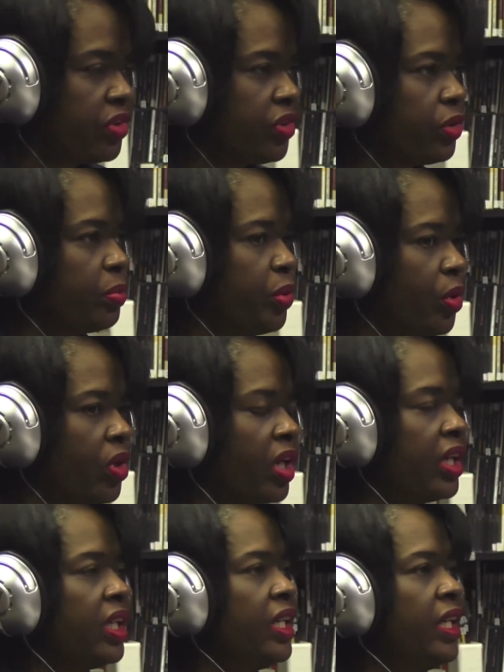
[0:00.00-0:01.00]

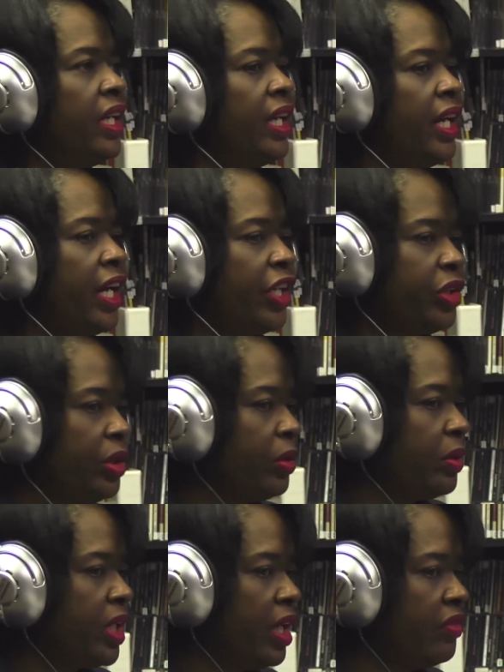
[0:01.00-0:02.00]
support, you
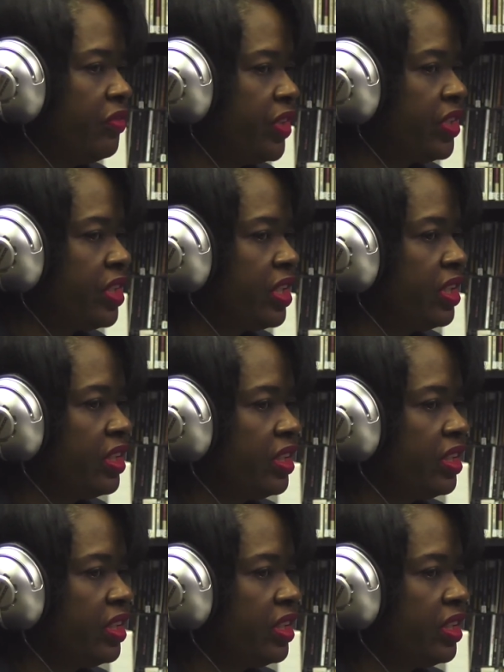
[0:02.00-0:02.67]
can visit